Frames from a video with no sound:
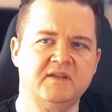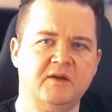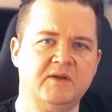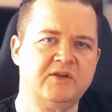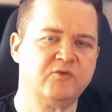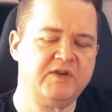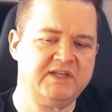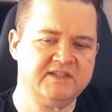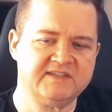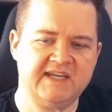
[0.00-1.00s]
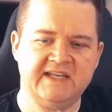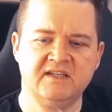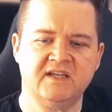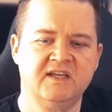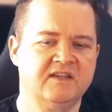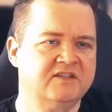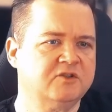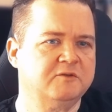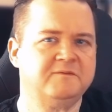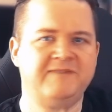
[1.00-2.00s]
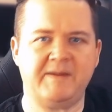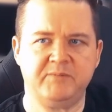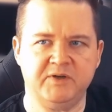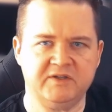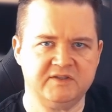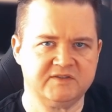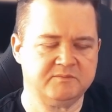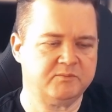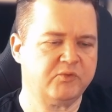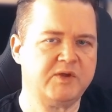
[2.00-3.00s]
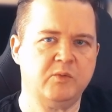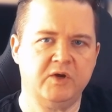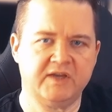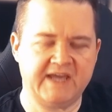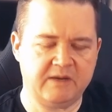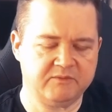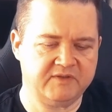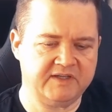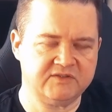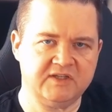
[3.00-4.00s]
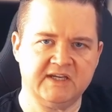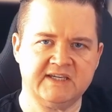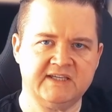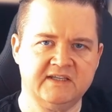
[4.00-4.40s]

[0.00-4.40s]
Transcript: you know, ingredient in the sort of fat burners and pre workout things you're,